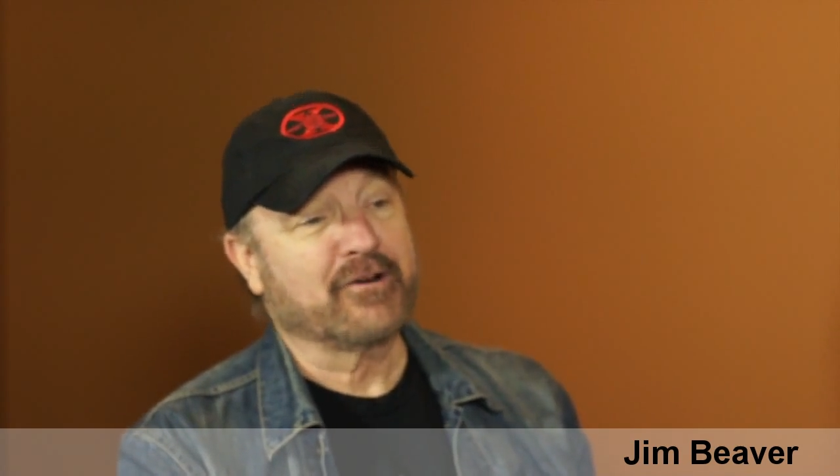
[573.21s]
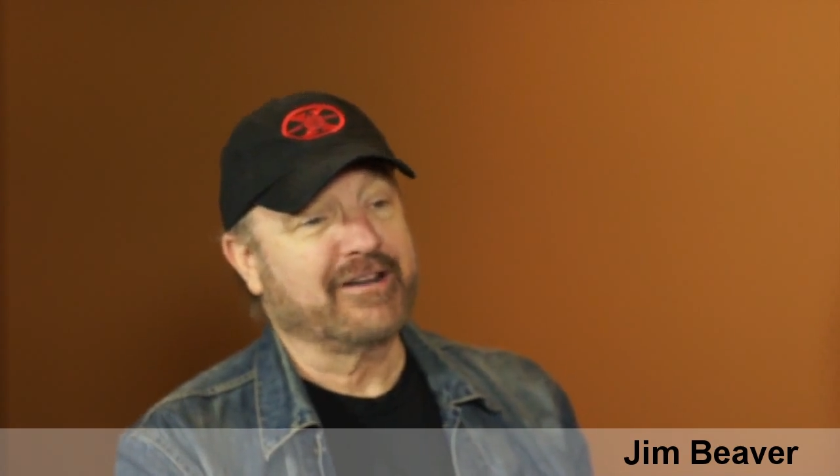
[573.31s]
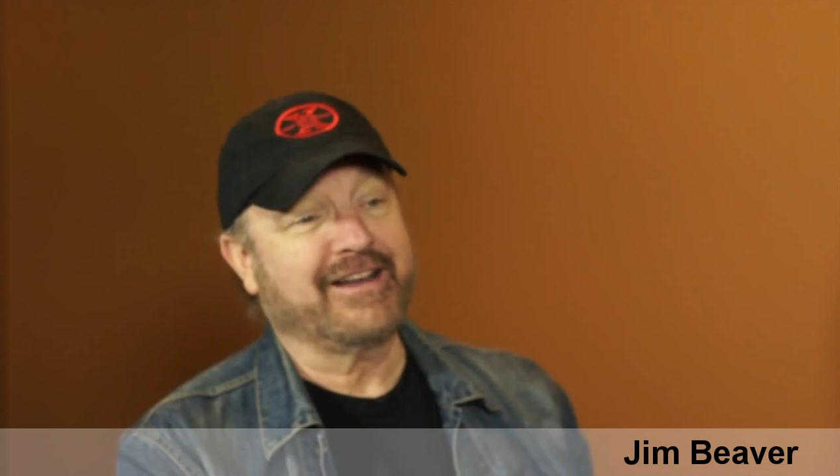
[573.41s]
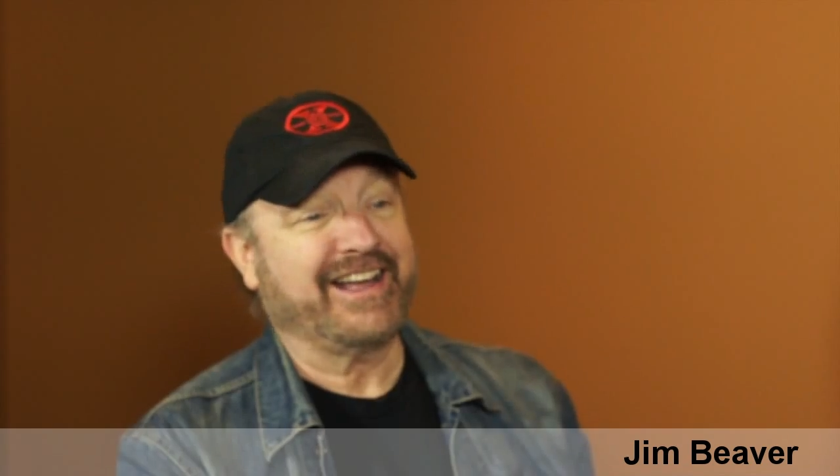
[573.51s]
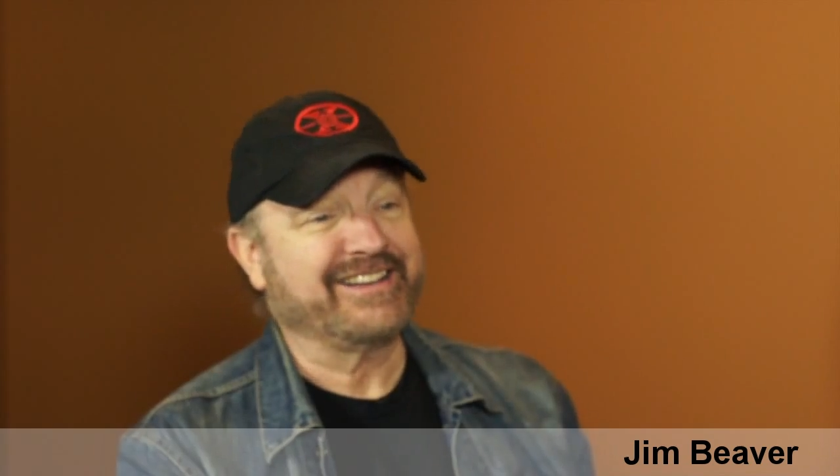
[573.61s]
her
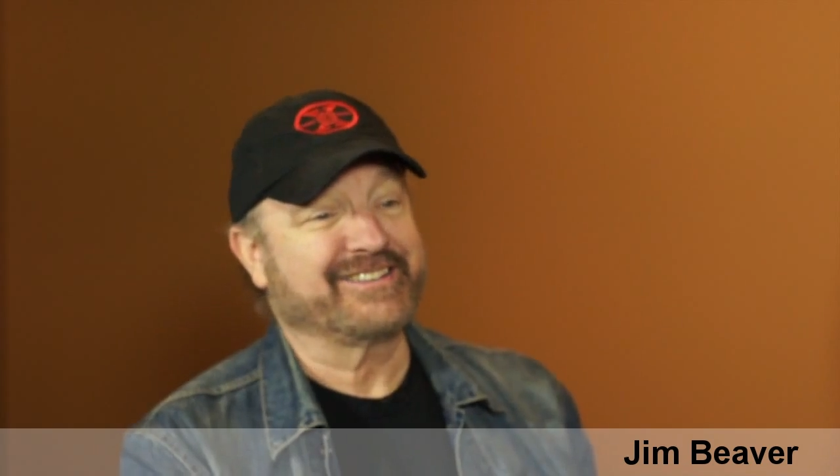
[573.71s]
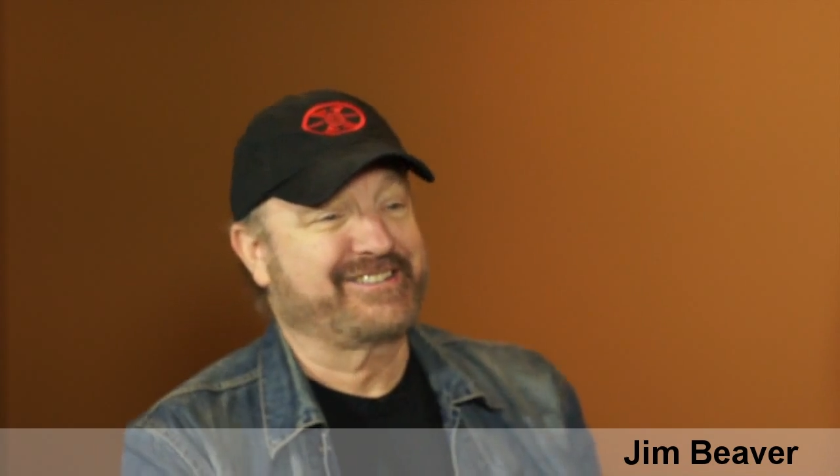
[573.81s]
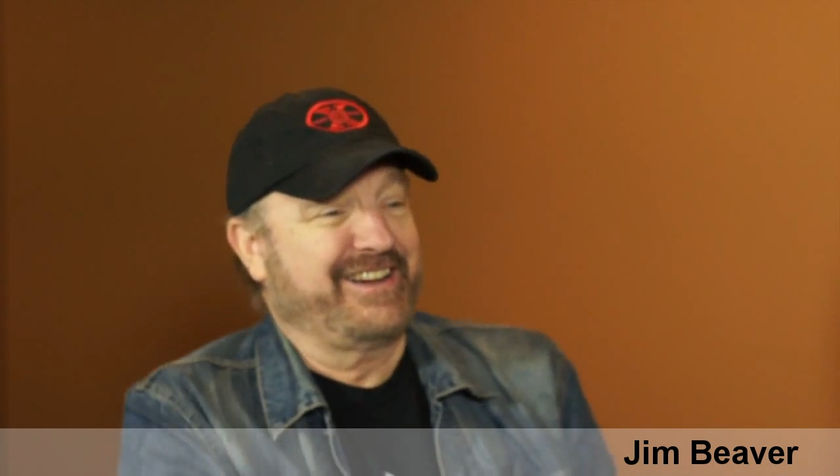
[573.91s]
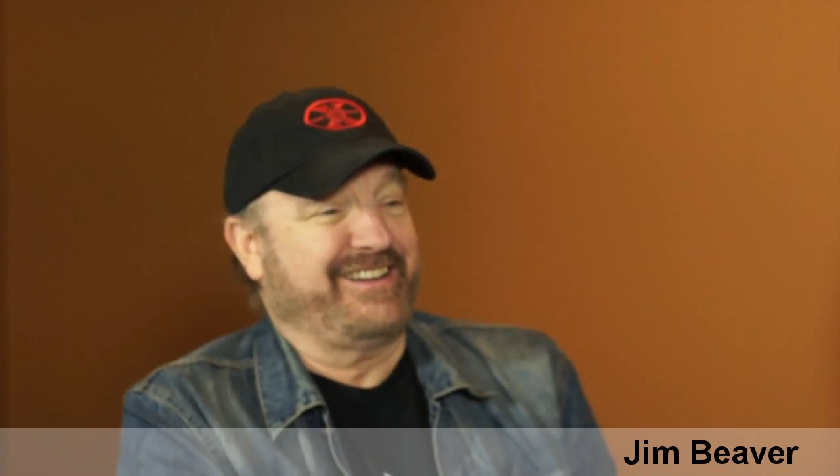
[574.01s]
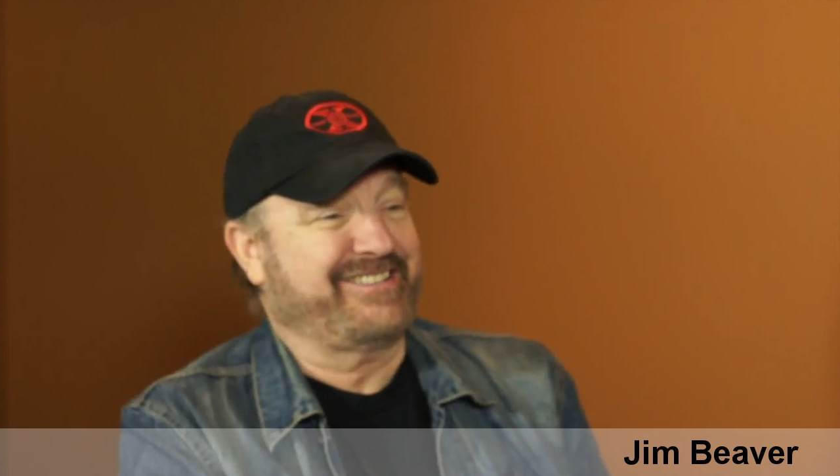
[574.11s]
a lot.
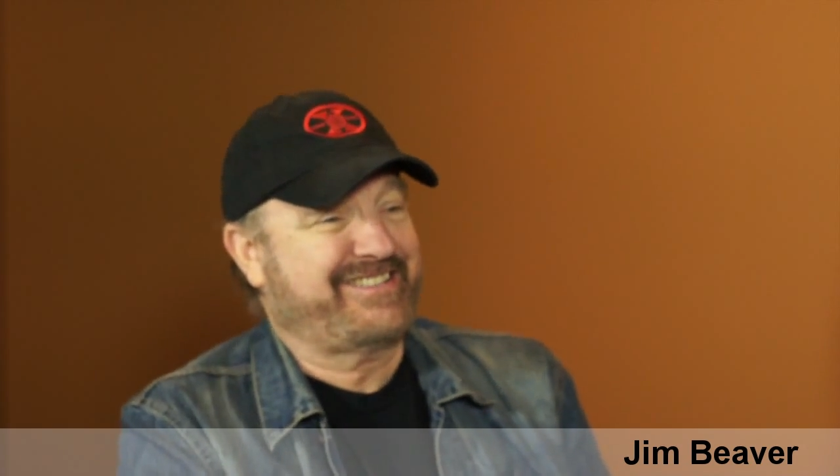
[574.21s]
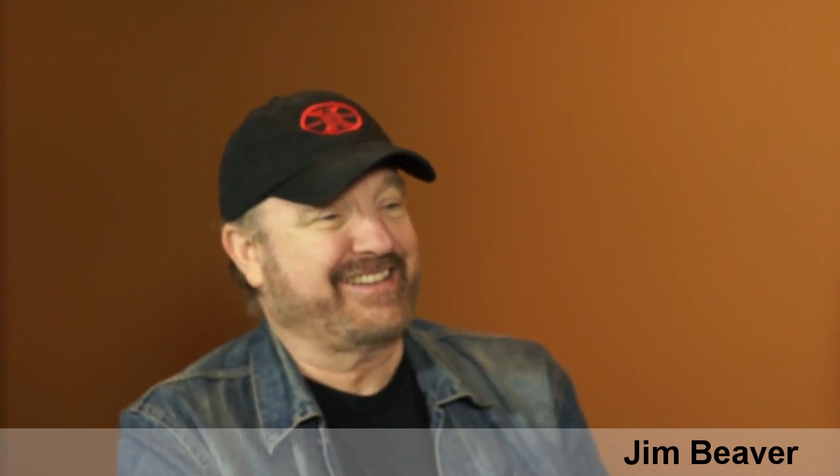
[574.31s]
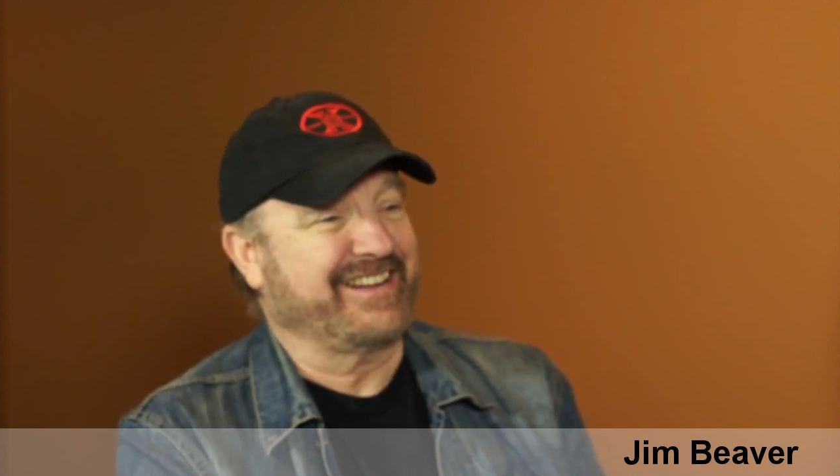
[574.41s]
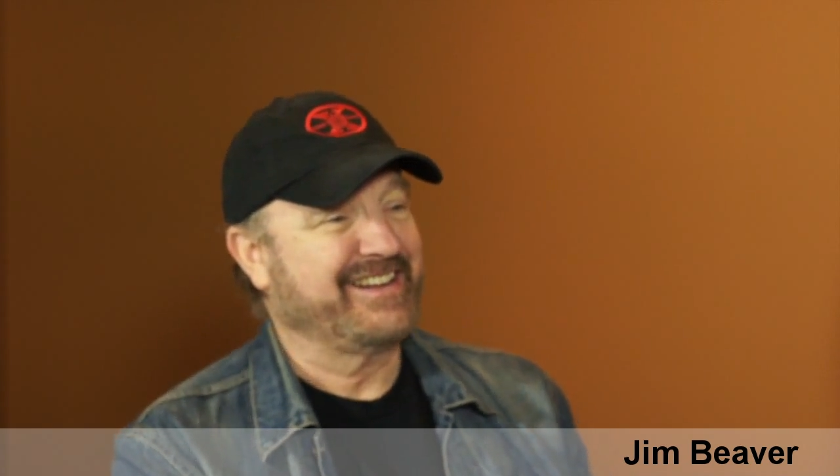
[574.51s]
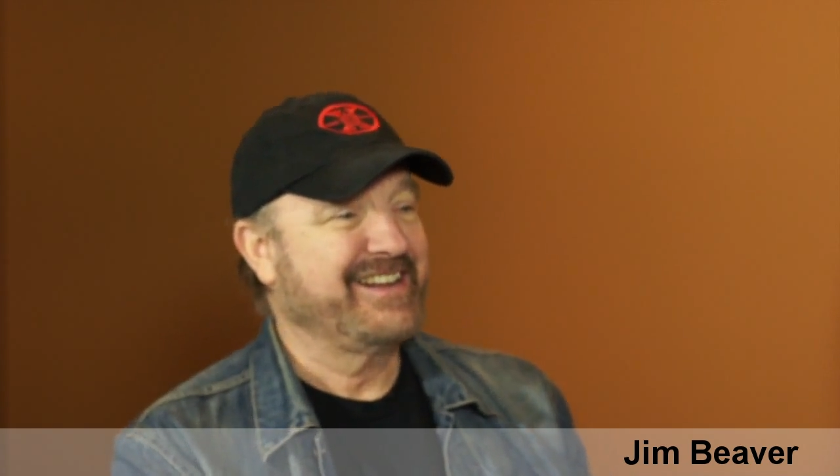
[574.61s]
She just